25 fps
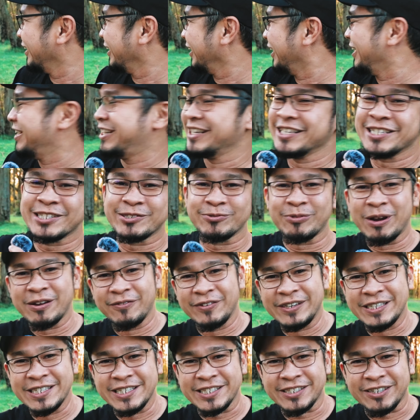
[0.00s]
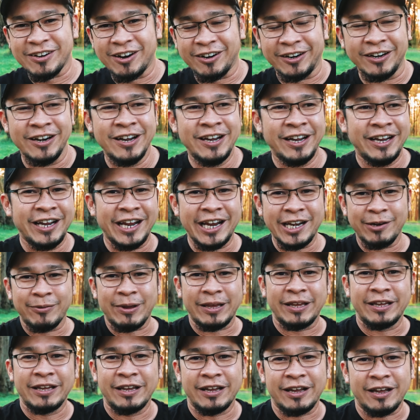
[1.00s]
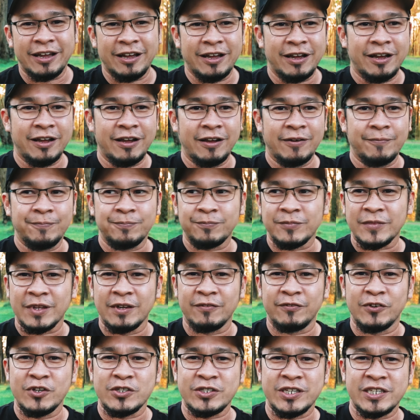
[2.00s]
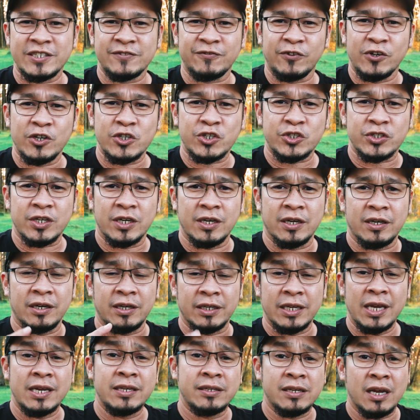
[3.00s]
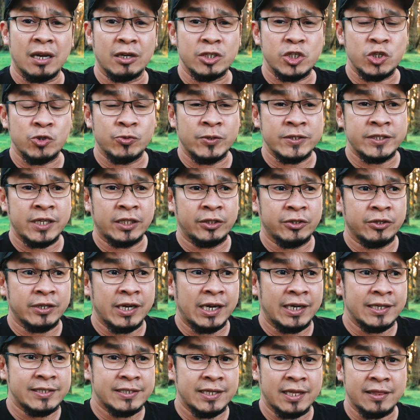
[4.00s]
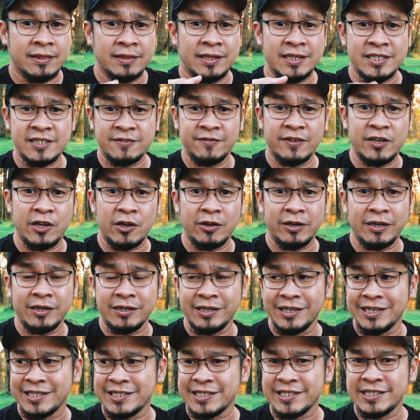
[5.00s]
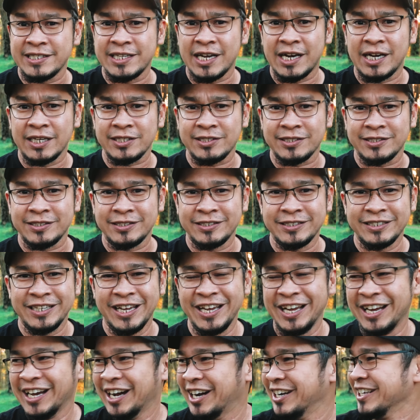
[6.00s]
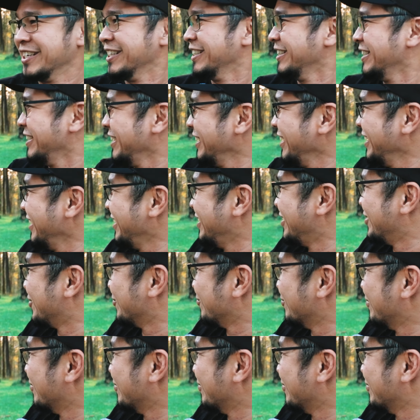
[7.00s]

It is revving his car. Anyway, first things first. Again, I just want to tell you guys that this video here is not. He's